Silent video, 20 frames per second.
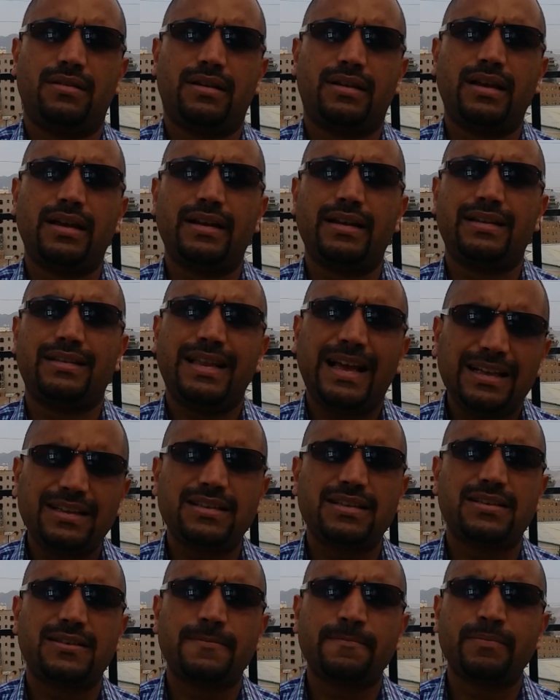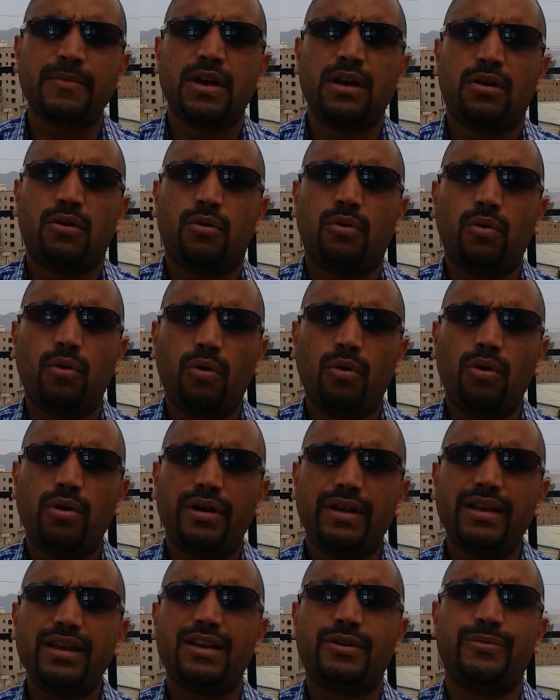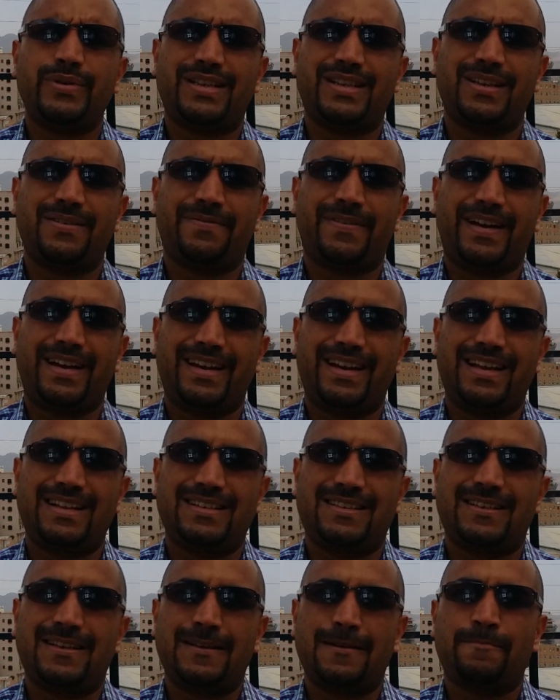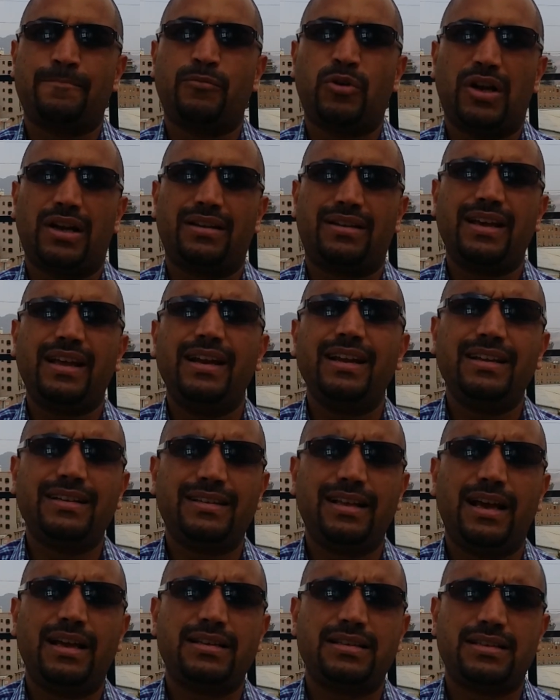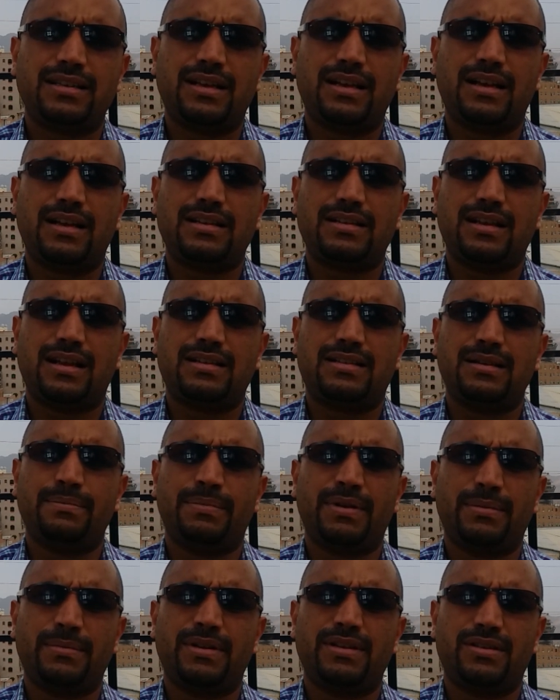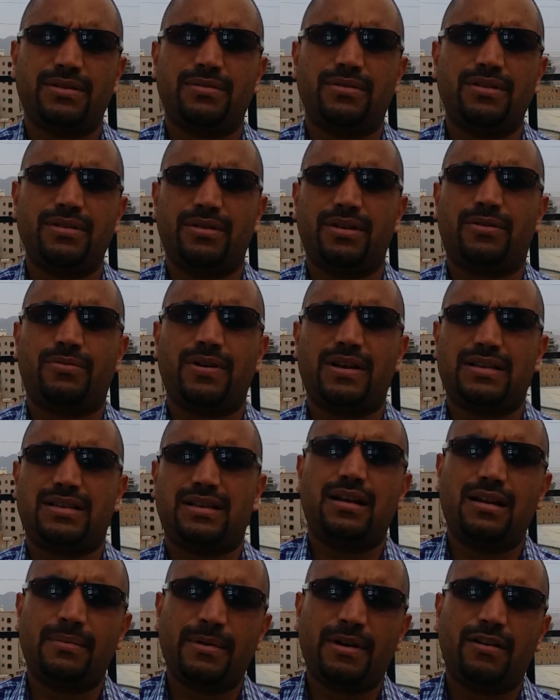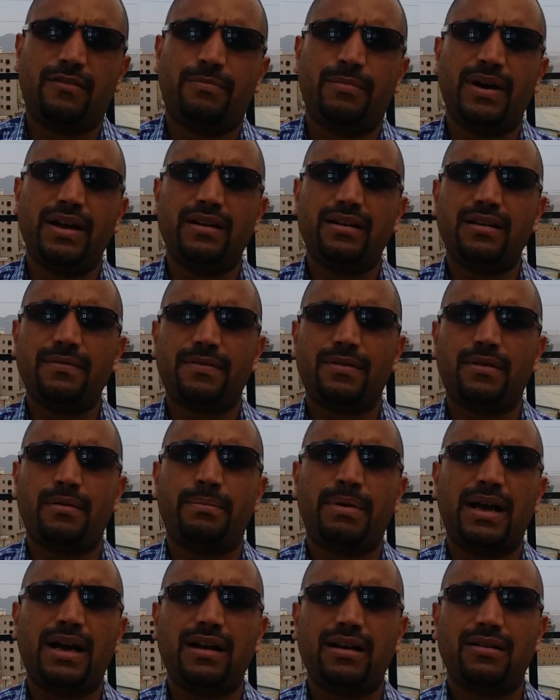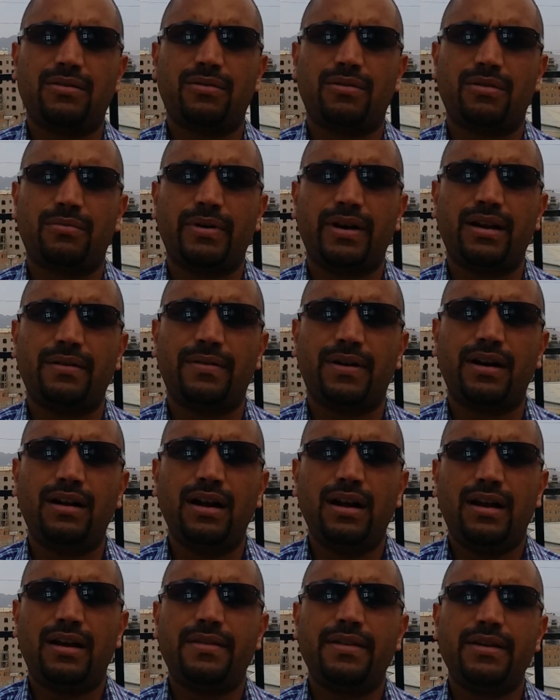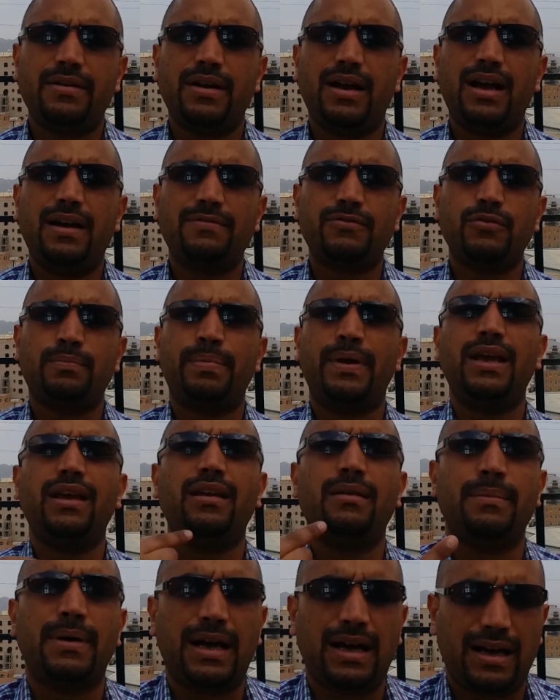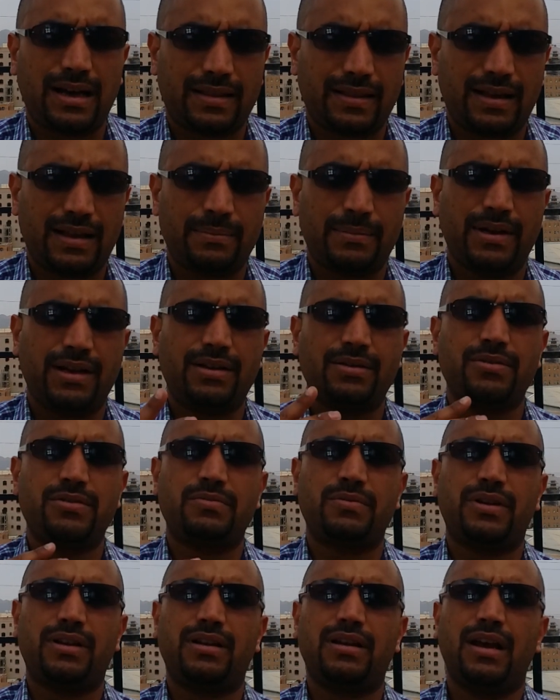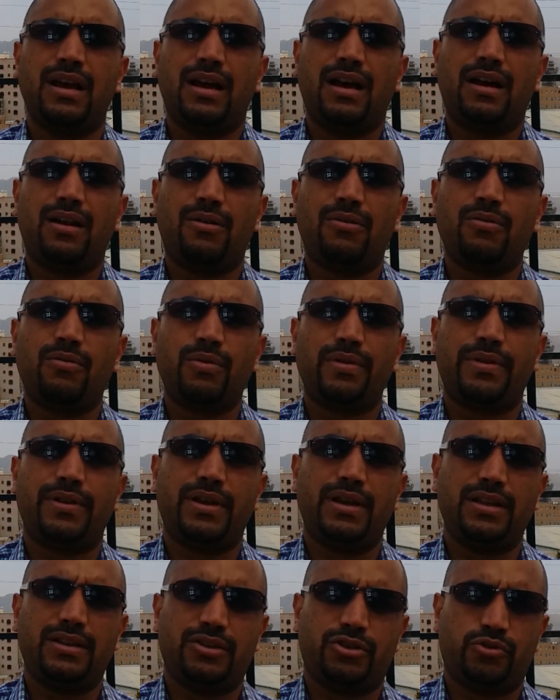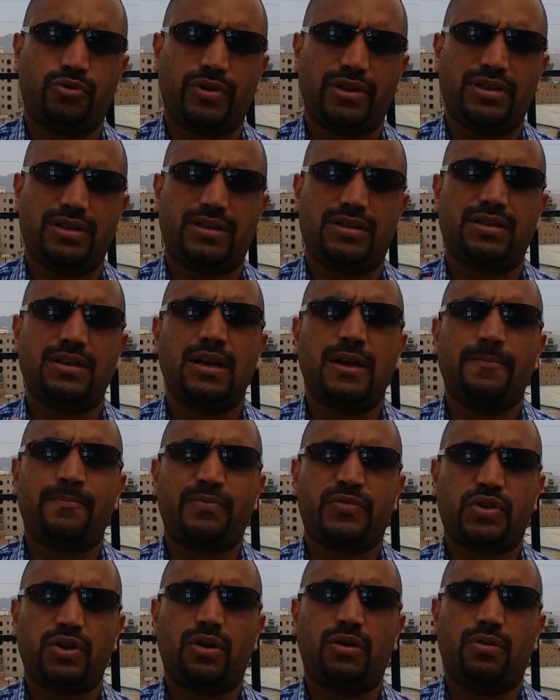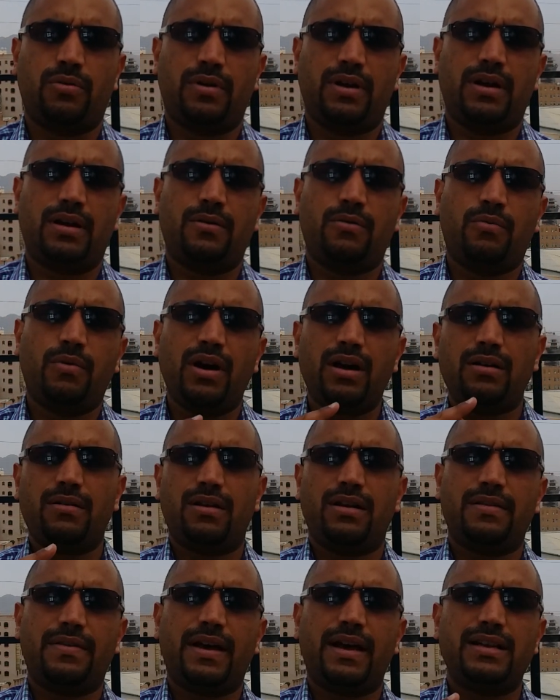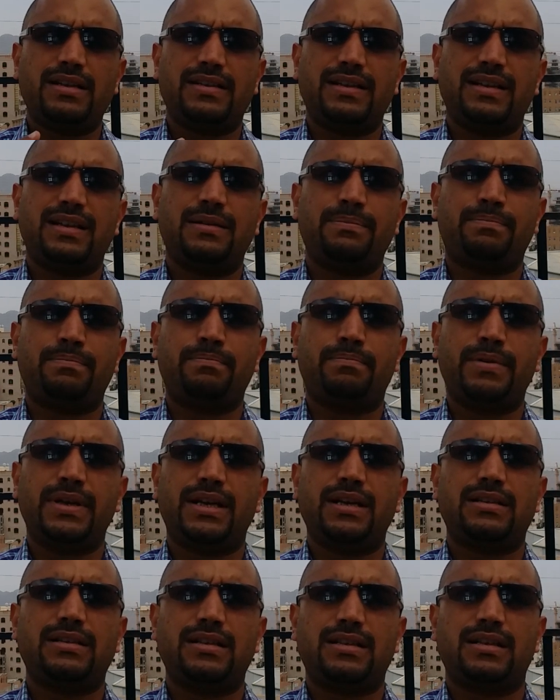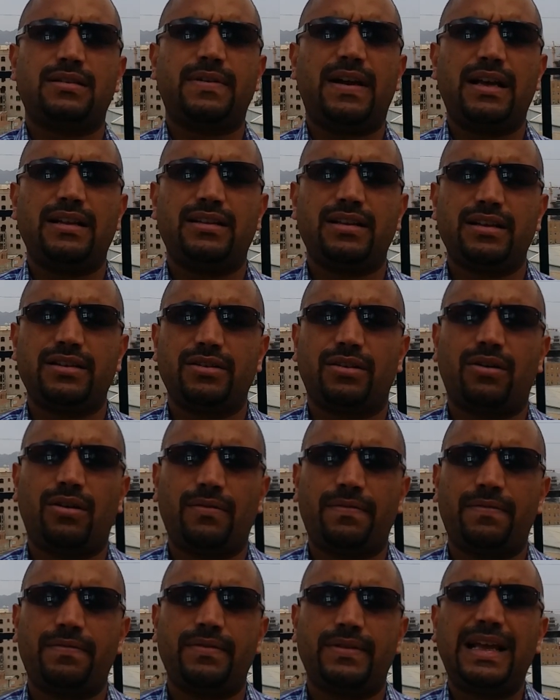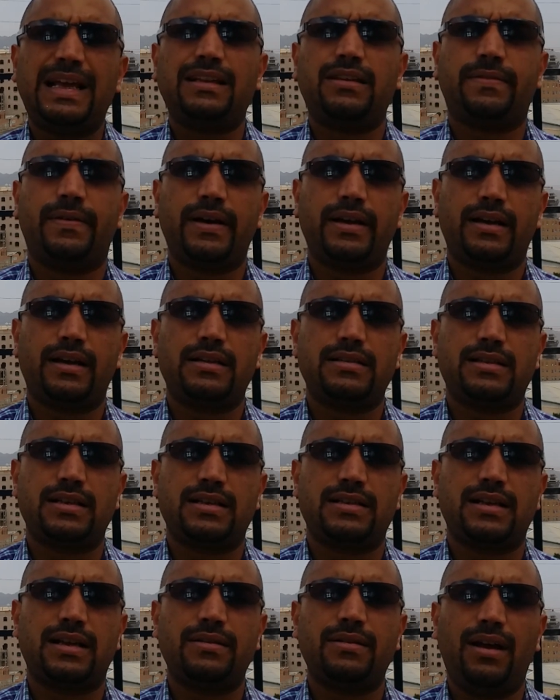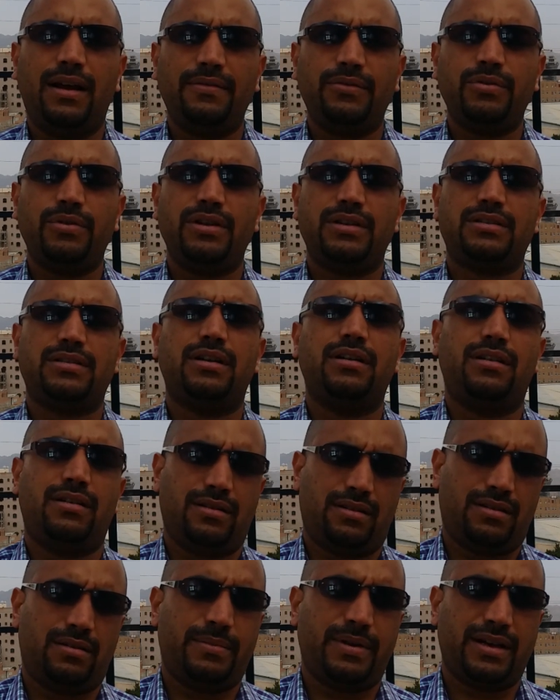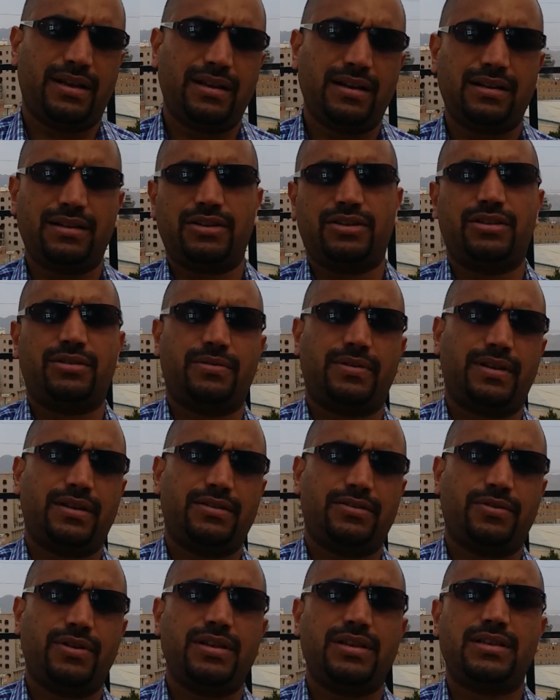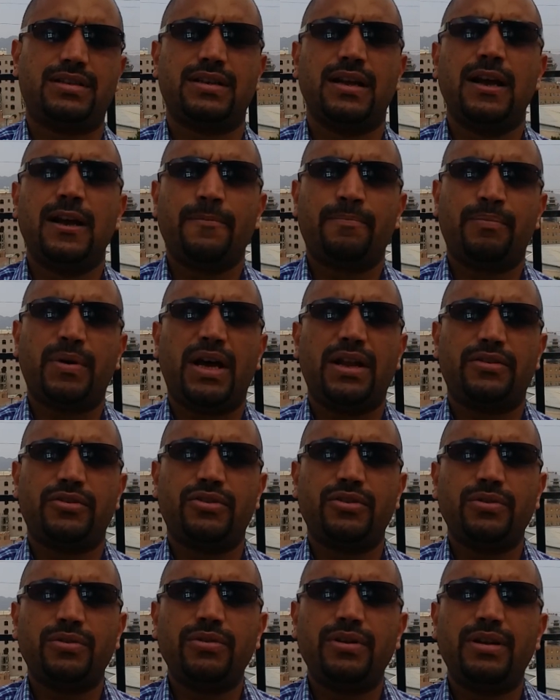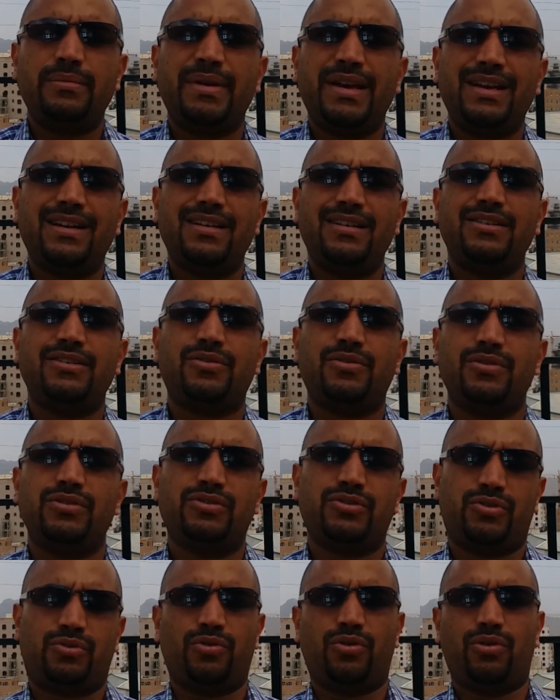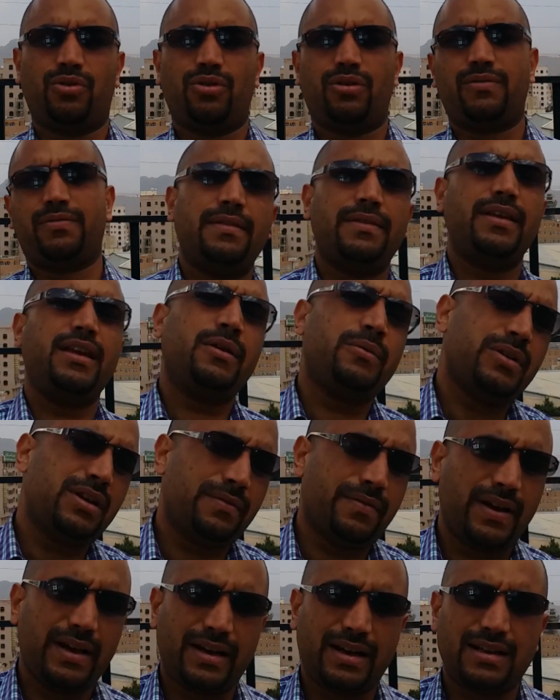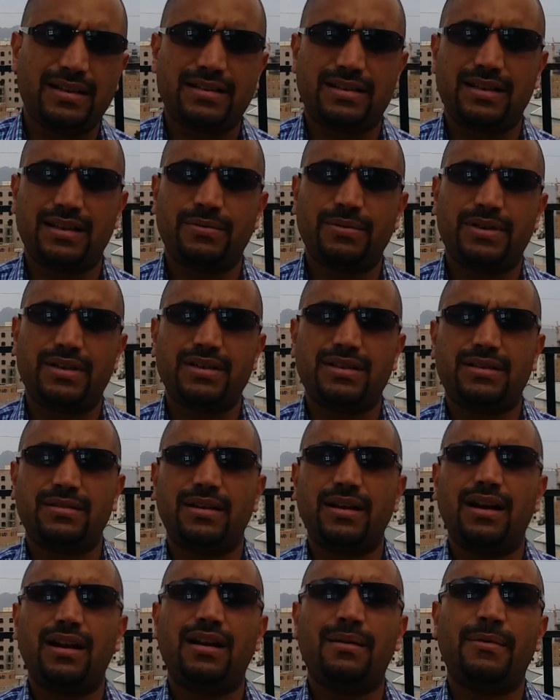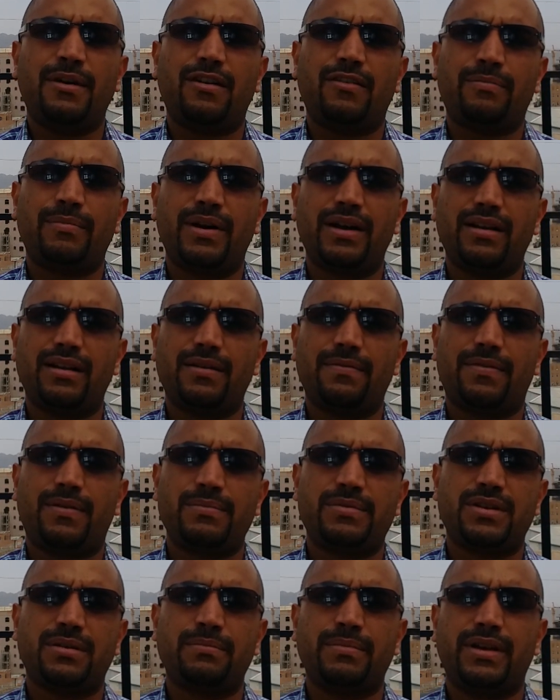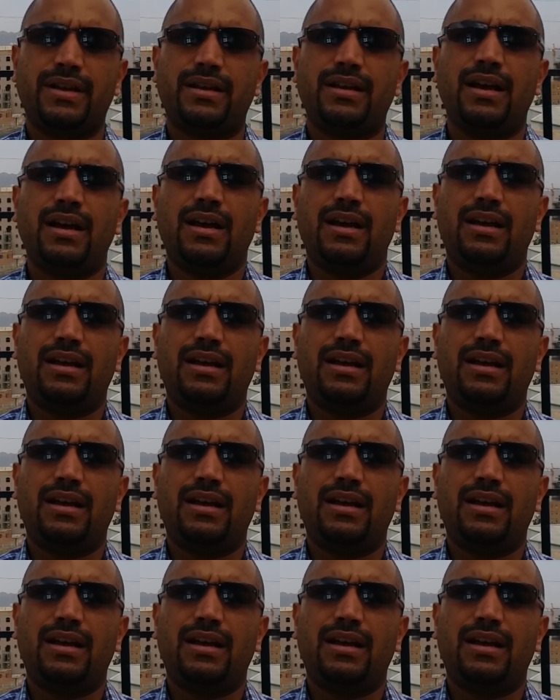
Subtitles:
getting debts or equity financing. Well, getting debts simply means you request an amount of money from a bank or whatever, and then you have to pay back that money, usually along with interests. So that is the biggest disadvantage of debt financing, is that you have to return the money in addition to the interests, but you remain in control of. And the equity financing, which is to get an amount of money from somebody